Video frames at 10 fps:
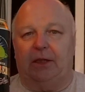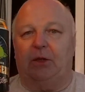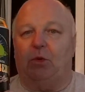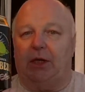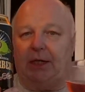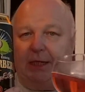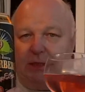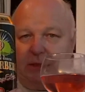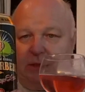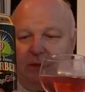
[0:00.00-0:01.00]
in a wine
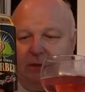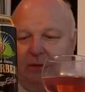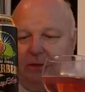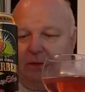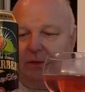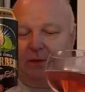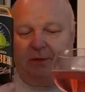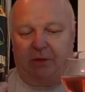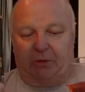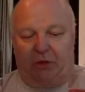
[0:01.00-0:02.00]
glass.
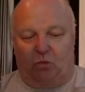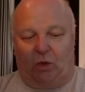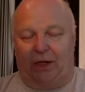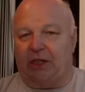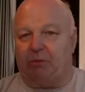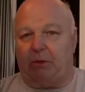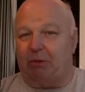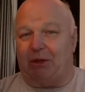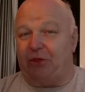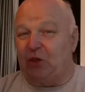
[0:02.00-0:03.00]
So because wine's
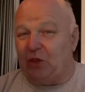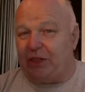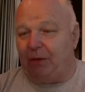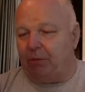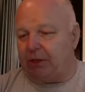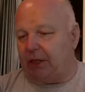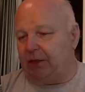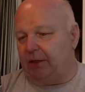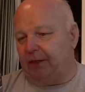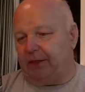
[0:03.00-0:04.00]
probably about
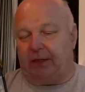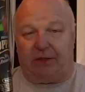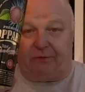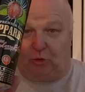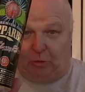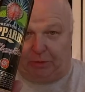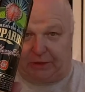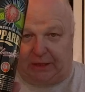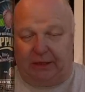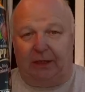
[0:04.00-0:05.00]
13% and this is
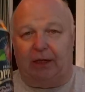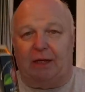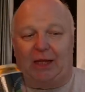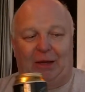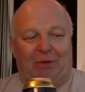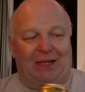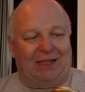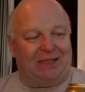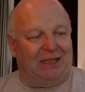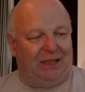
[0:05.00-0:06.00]
4%, I'm
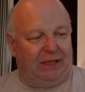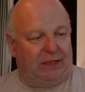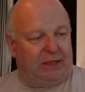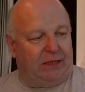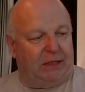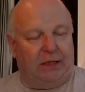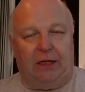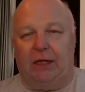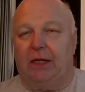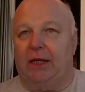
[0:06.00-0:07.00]
classing this
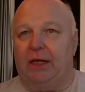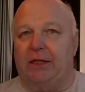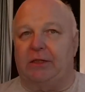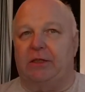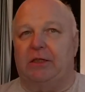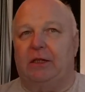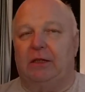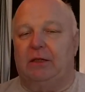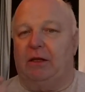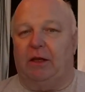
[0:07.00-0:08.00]
as
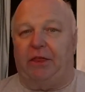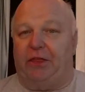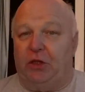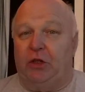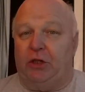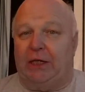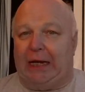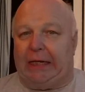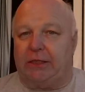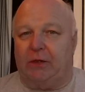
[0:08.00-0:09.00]
a
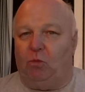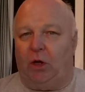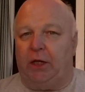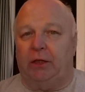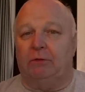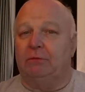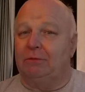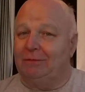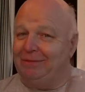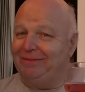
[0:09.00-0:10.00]
third less than wine.
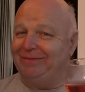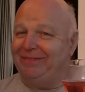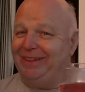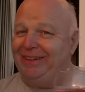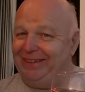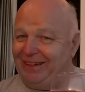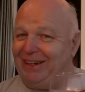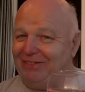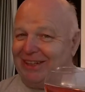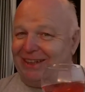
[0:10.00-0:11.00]
Ah,
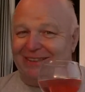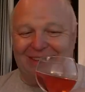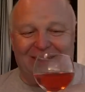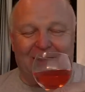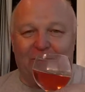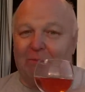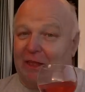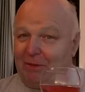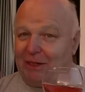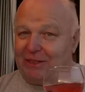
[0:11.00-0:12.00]
clever girl.
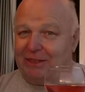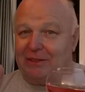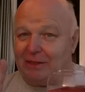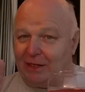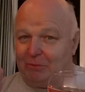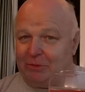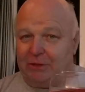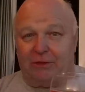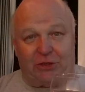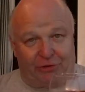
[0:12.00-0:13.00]
Mathematics
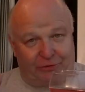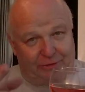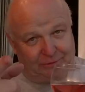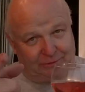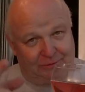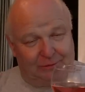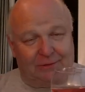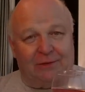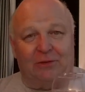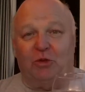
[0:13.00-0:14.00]
helps children
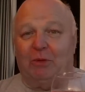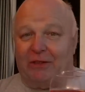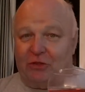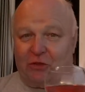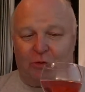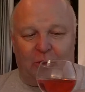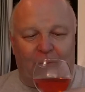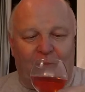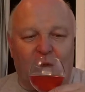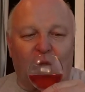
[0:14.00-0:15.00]
do maths at
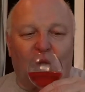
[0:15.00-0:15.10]
school.